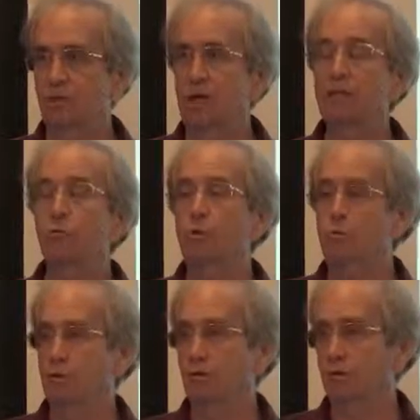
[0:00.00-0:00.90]
I had to
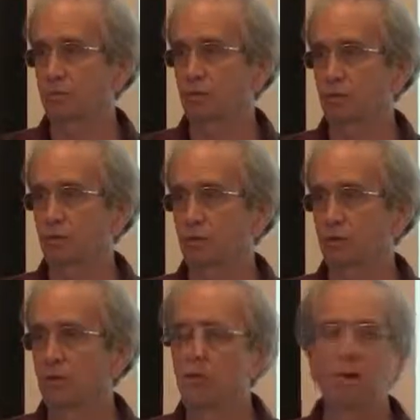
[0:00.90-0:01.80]
reboot the computer.
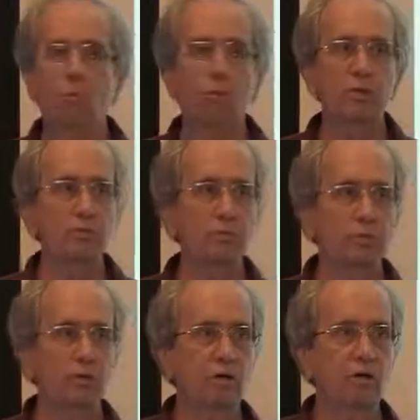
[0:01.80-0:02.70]
One
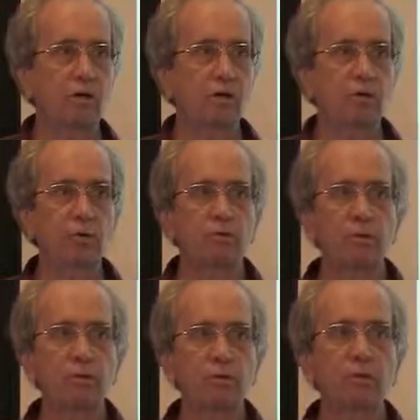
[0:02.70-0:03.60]
summer, I
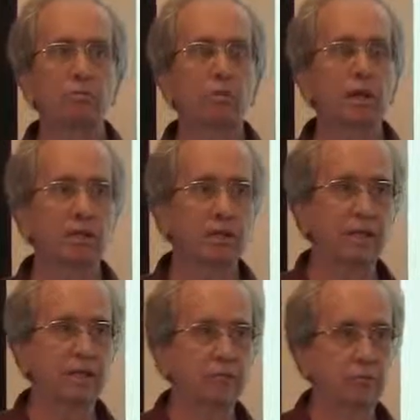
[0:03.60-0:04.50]
rebooted my
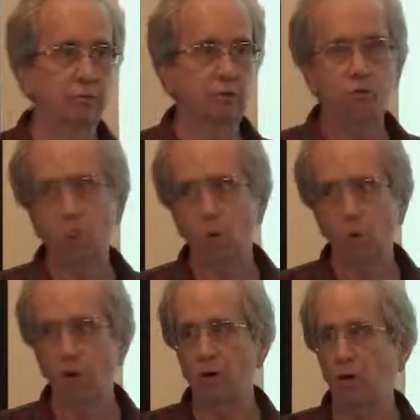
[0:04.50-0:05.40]
Linux computer
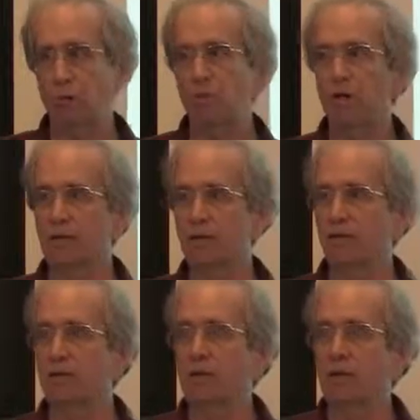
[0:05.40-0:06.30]
more in a month